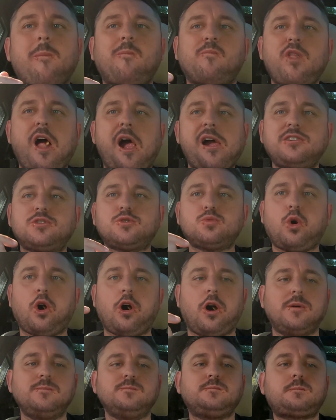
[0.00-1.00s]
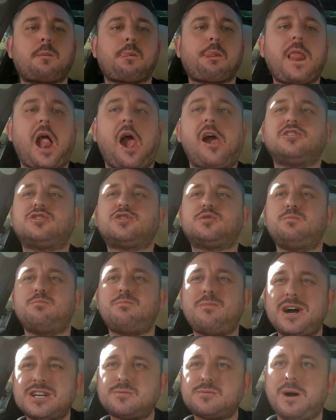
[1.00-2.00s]
That is what a
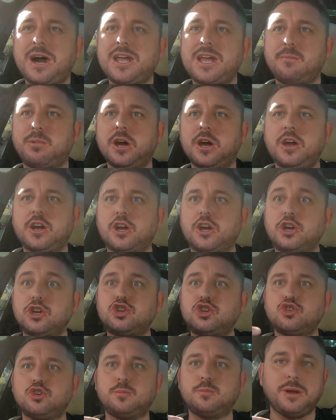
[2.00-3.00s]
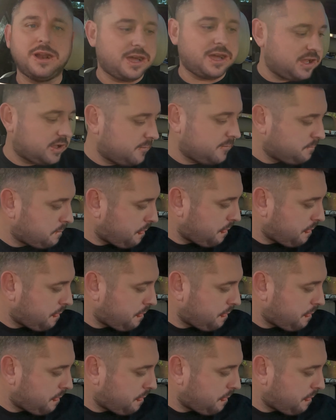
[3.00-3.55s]
smash patty burger should be like.